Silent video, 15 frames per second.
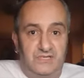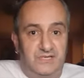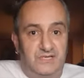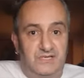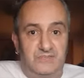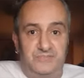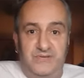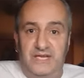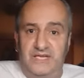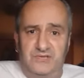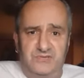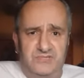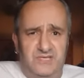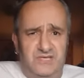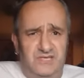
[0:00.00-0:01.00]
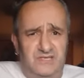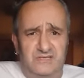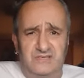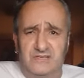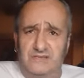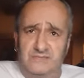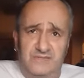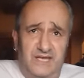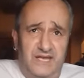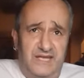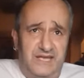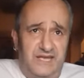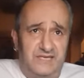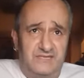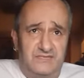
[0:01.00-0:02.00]
And Bellew said, he, you know,
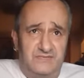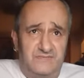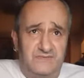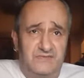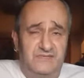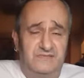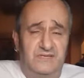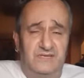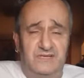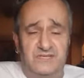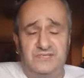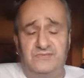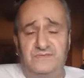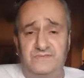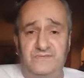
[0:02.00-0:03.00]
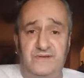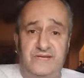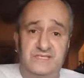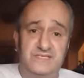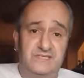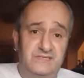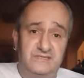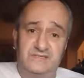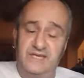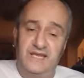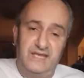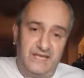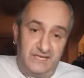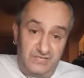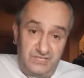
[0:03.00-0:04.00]
Galahad has, the last two fights,
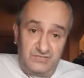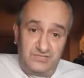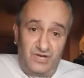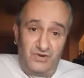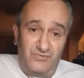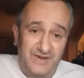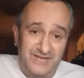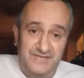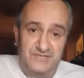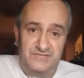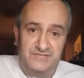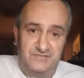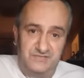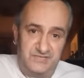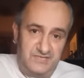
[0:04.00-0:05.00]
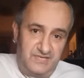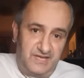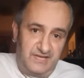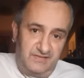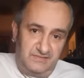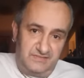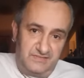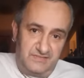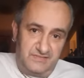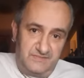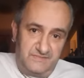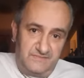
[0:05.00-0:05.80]
Galahad has looked horrendous on the scales.